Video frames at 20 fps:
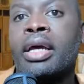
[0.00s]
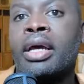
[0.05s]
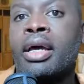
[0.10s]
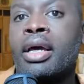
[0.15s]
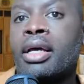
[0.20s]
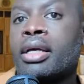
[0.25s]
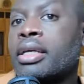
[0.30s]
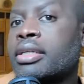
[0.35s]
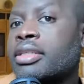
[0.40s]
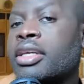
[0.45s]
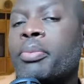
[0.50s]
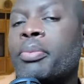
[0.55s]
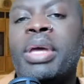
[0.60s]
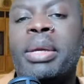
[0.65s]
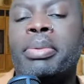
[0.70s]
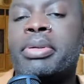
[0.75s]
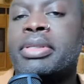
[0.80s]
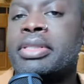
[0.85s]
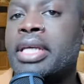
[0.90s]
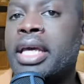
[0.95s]
Because them
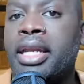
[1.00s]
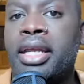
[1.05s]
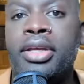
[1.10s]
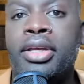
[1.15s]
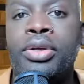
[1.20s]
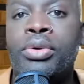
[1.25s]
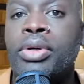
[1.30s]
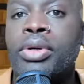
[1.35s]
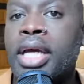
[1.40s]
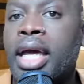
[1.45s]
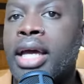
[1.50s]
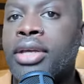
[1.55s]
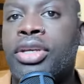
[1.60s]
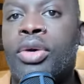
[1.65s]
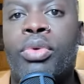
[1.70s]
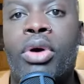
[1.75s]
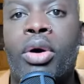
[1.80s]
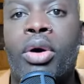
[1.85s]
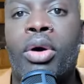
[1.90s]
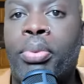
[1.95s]
people said in U K, you
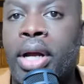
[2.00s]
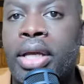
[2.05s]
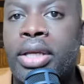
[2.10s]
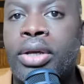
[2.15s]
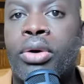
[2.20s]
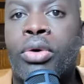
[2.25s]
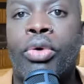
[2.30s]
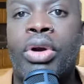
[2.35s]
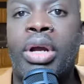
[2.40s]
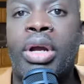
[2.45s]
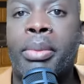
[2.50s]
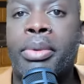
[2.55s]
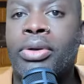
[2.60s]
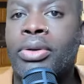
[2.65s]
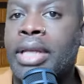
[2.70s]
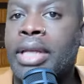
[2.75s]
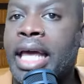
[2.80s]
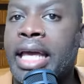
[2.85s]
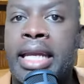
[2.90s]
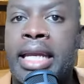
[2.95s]
won't bring your criminal
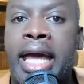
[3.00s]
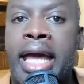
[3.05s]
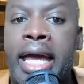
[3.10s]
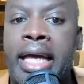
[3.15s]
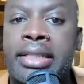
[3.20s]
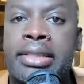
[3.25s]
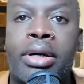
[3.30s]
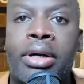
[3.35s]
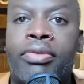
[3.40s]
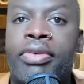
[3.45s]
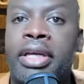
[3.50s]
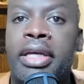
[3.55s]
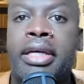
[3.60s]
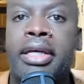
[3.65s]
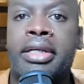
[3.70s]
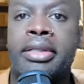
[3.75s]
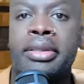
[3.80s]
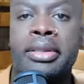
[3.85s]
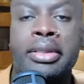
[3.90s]
latent ass over here.